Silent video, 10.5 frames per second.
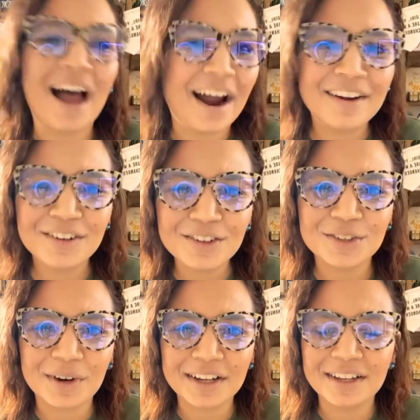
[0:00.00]
told you
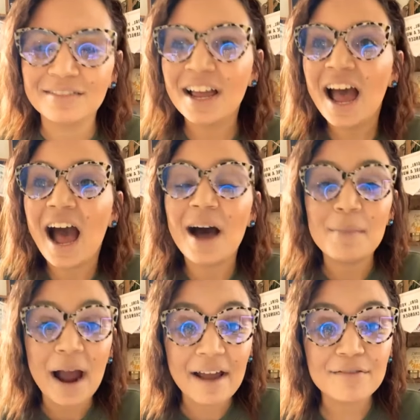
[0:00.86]
where I live.
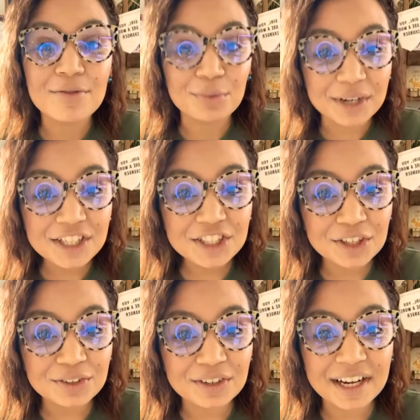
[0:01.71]
I have 3
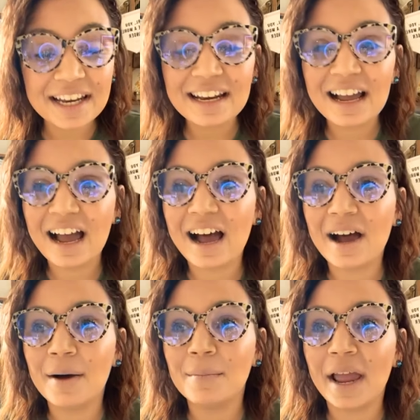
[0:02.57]
children,
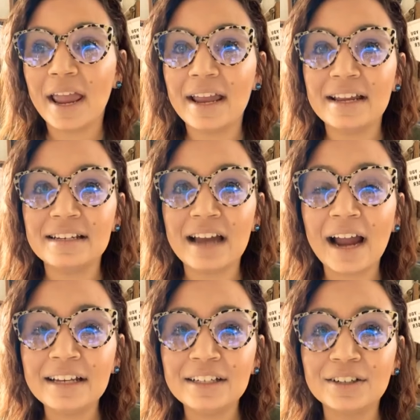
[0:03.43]
a
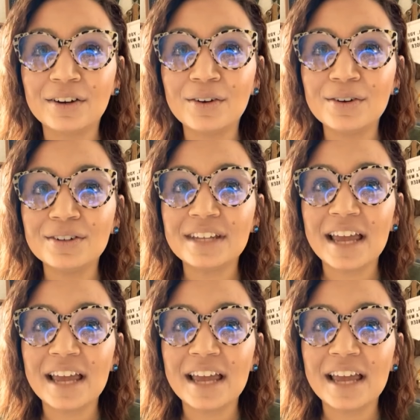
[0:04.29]
9-year-old,